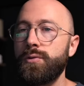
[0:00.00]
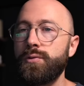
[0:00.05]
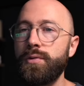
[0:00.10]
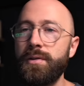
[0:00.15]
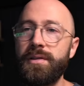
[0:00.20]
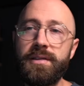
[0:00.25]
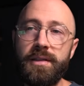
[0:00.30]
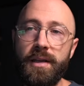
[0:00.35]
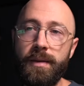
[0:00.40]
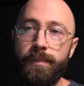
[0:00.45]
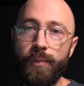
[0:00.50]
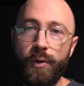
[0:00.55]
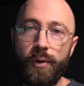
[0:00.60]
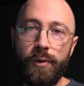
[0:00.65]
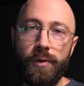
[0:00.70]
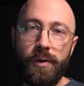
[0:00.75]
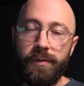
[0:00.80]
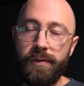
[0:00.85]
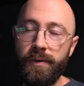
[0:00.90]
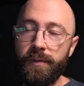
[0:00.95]
Swiss
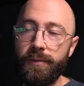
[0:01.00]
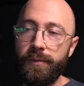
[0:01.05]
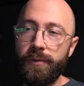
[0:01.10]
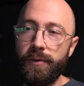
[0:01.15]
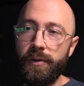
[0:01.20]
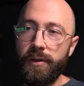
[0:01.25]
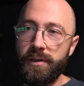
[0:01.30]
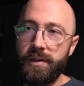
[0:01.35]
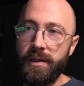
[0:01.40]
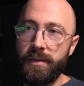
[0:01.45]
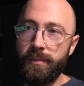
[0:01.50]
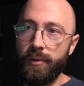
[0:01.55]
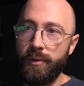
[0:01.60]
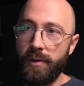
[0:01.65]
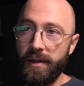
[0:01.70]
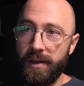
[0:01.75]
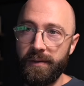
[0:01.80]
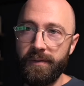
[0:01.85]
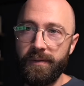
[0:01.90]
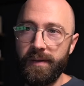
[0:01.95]
typography, for example,
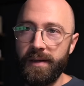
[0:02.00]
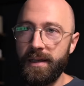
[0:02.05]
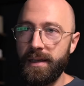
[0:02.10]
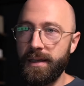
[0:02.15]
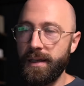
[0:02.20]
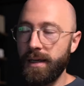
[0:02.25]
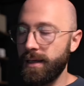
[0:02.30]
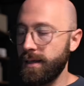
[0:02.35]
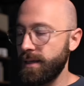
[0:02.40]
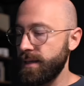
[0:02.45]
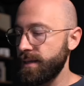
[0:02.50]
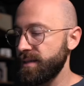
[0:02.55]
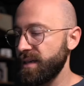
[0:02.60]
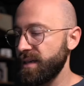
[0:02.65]
Helvetica, is